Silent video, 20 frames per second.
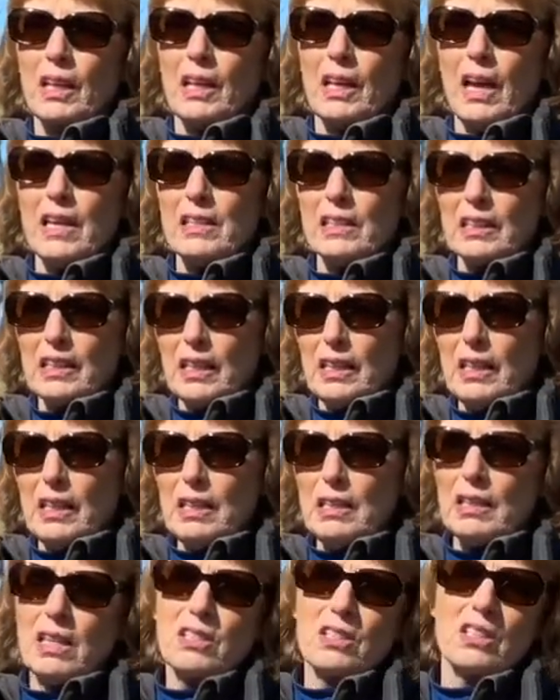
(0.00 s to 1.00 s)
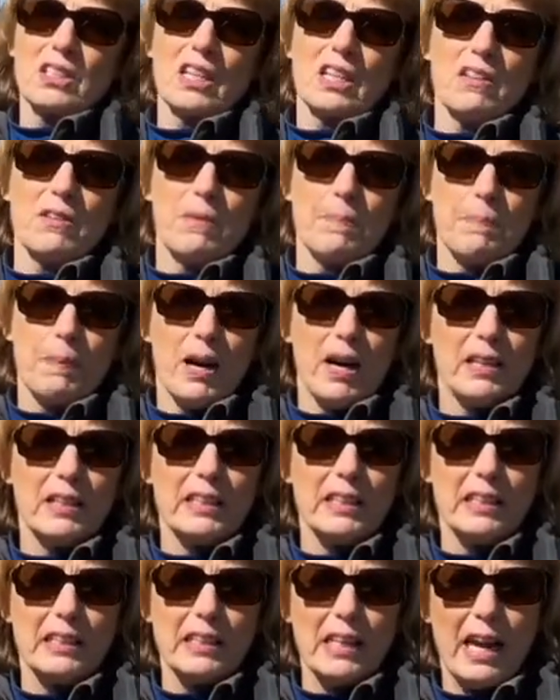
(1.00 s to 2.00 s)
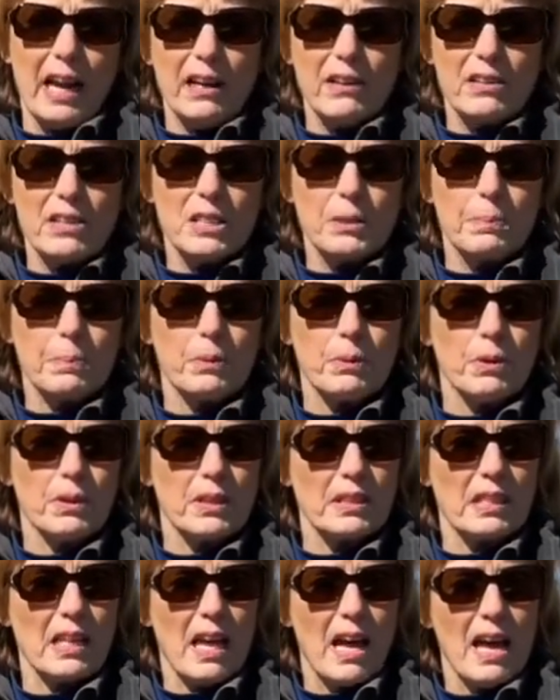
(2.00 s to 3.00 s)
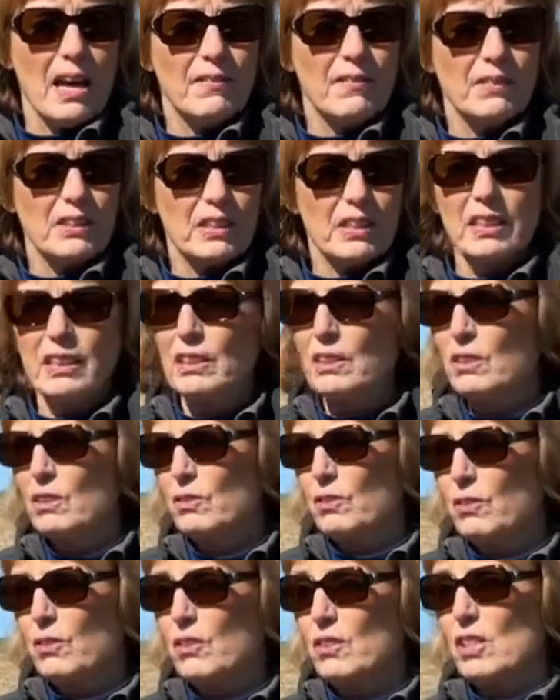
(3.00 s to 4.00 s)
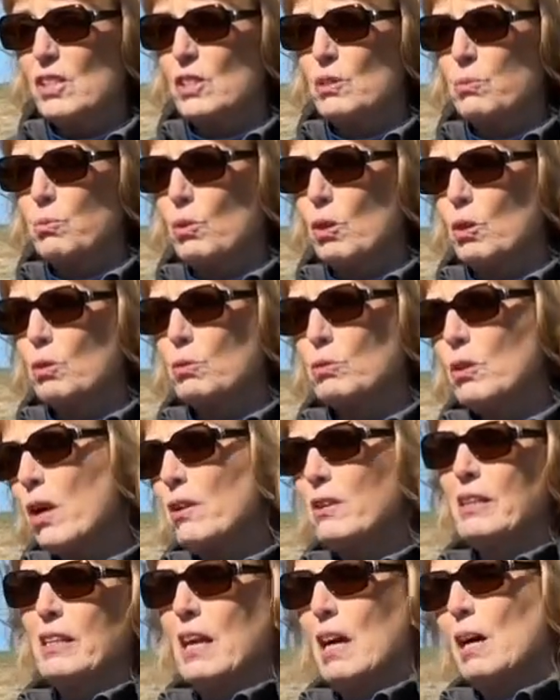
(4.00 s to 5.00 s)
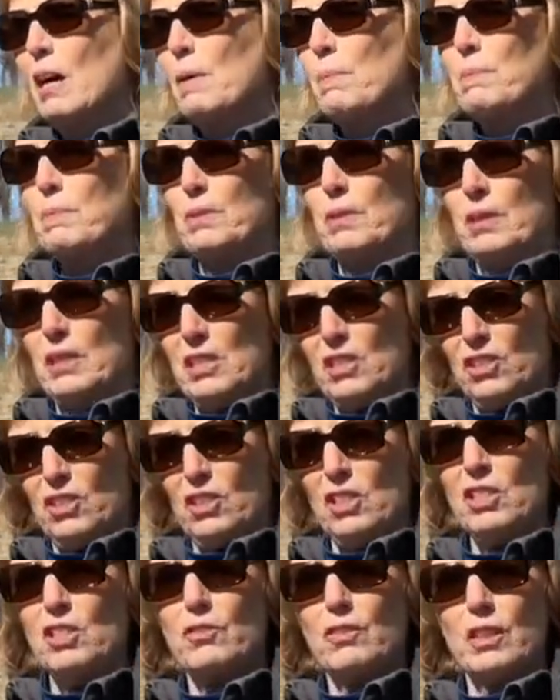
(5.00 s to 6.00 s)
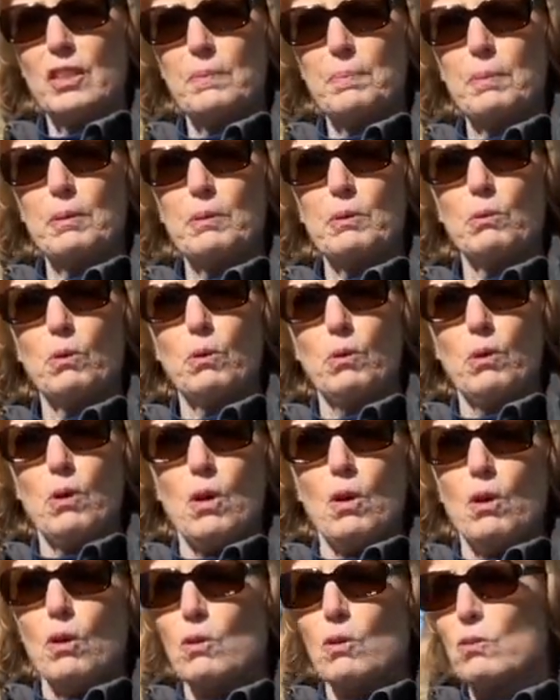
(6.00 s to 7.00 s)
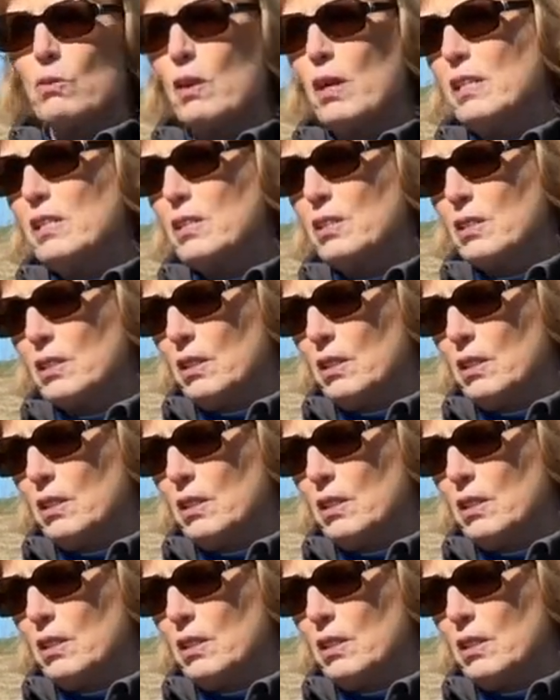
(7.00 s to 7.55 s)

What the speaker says: and the key legislative body in Harrisburg as an advocate for this work will not only help his district, but it will rise